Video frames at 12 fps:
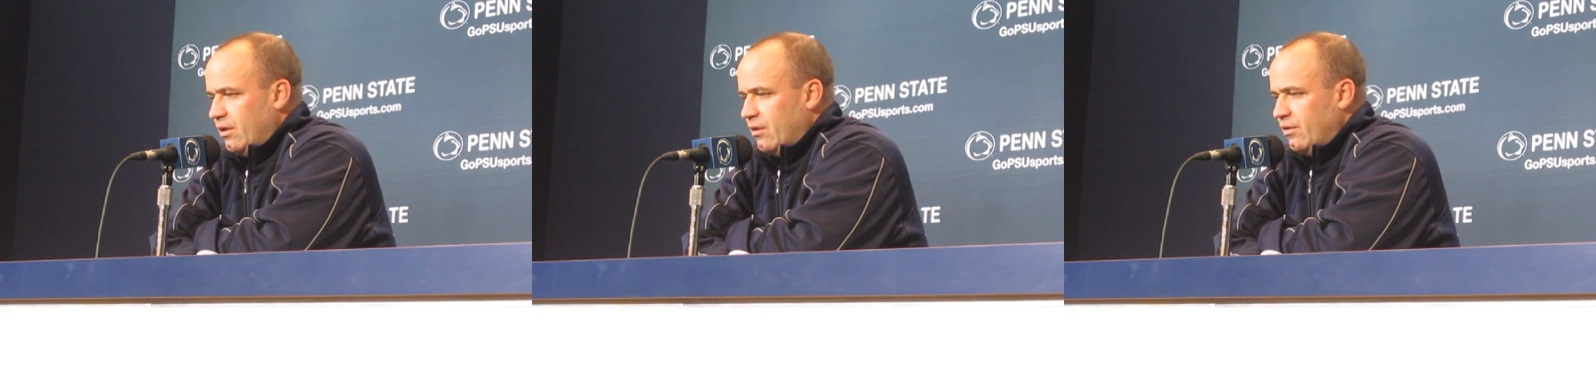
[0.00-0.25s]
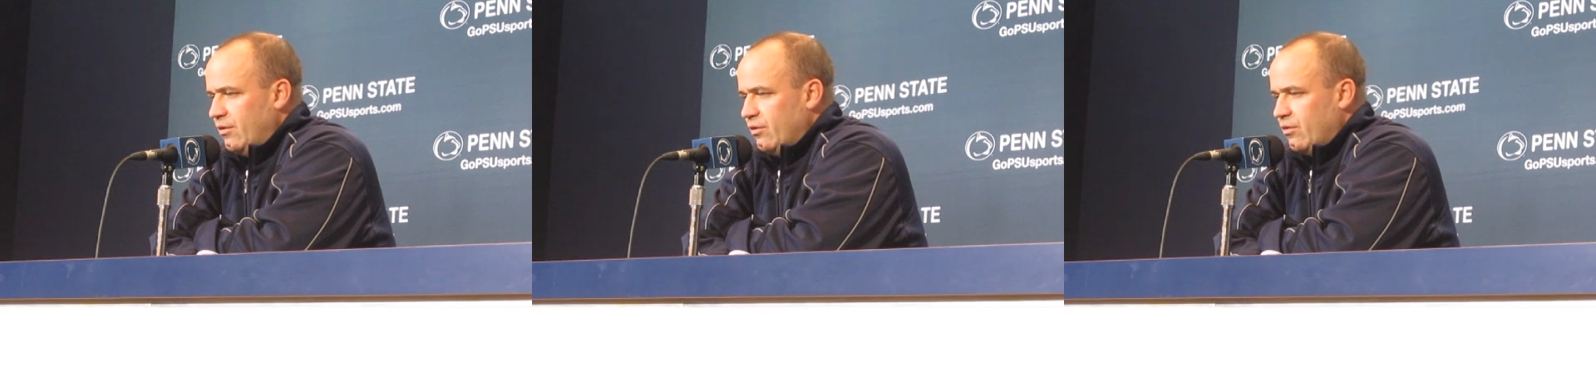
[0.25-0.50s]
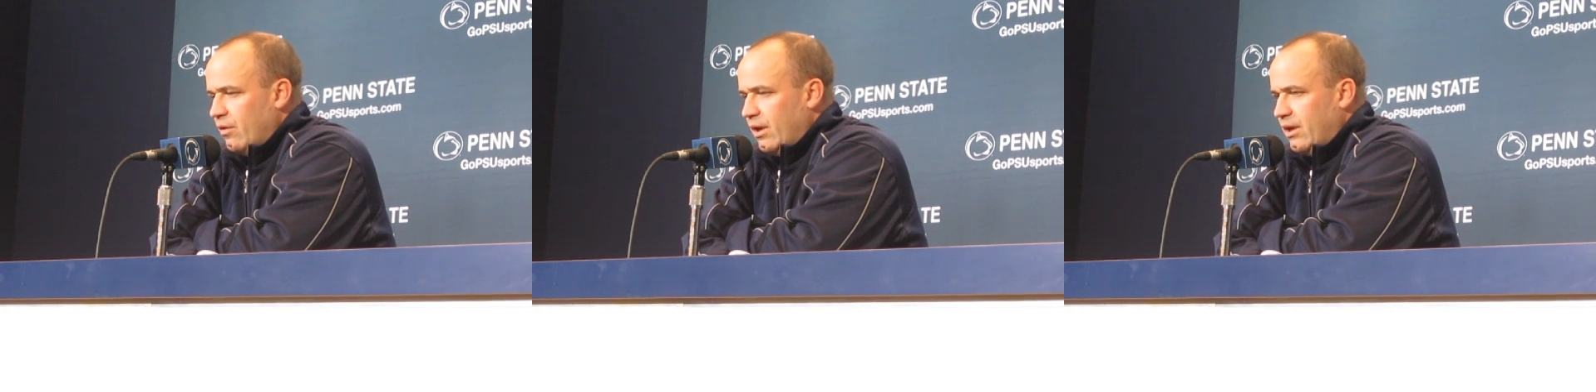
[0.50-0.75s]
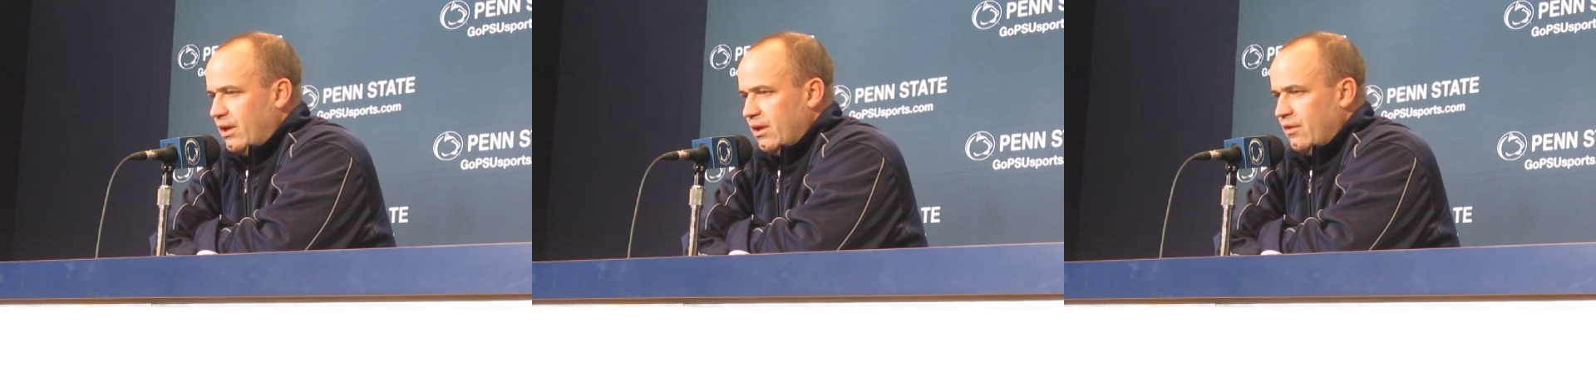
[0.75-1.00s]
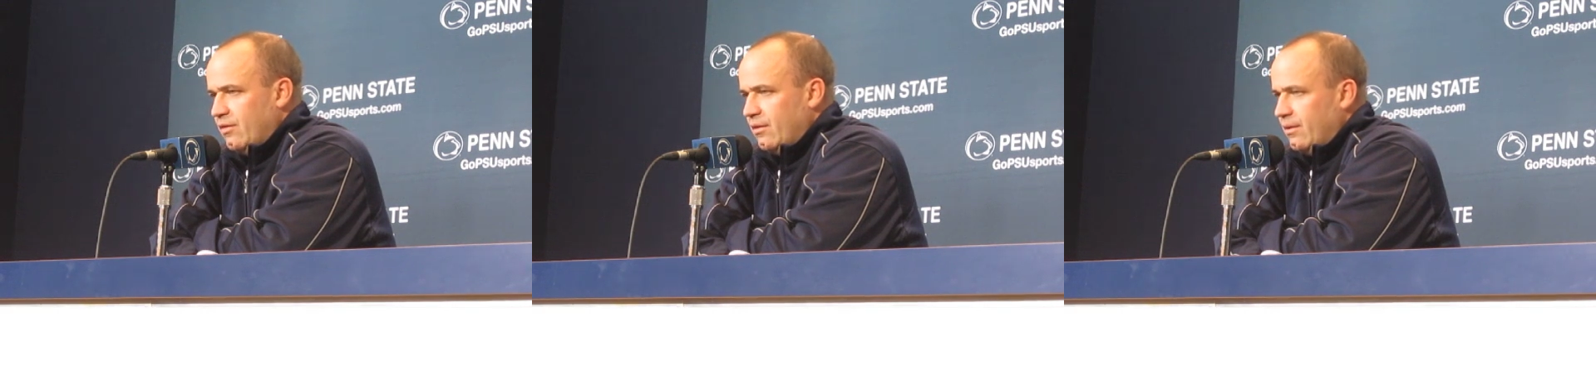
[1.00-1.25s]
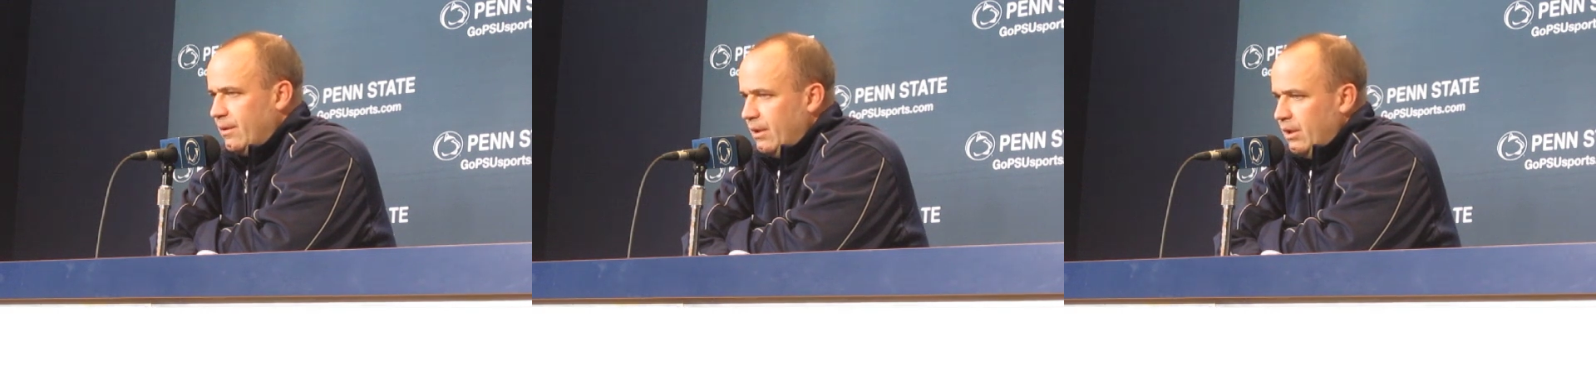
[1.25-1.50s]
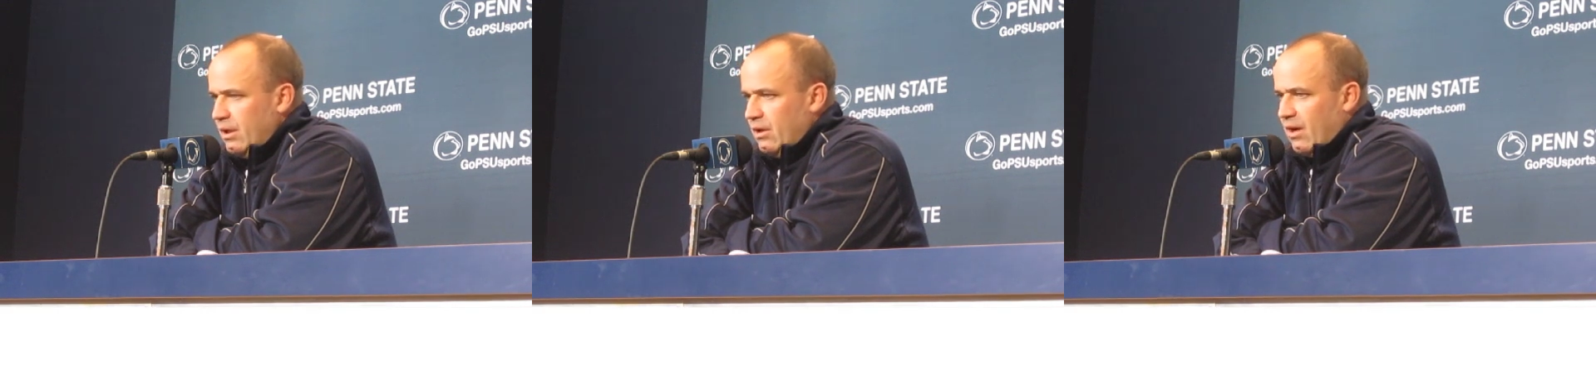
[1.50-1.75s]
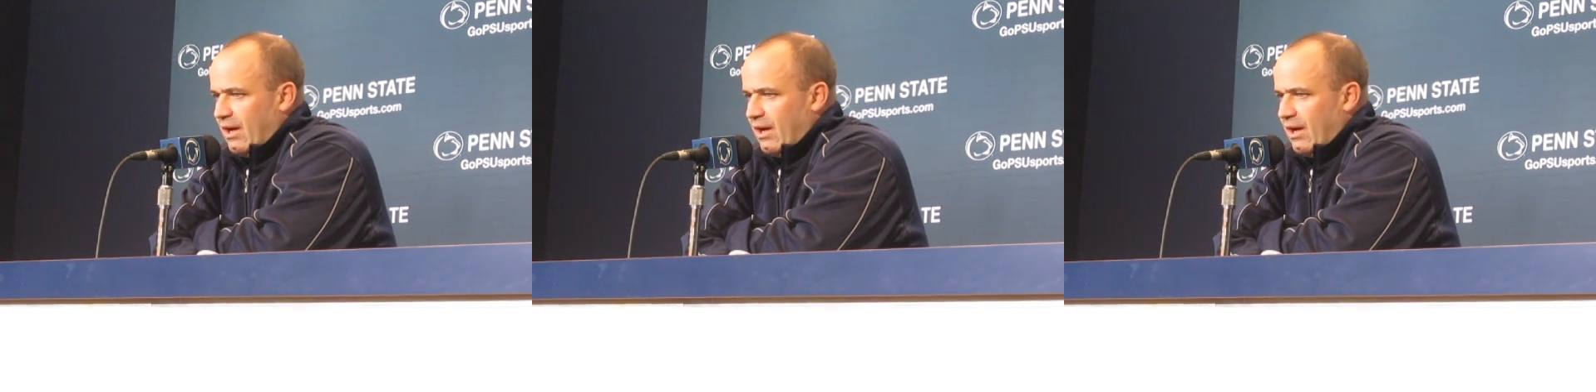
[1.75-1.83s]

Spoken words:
You know, these are great kids. And, you know,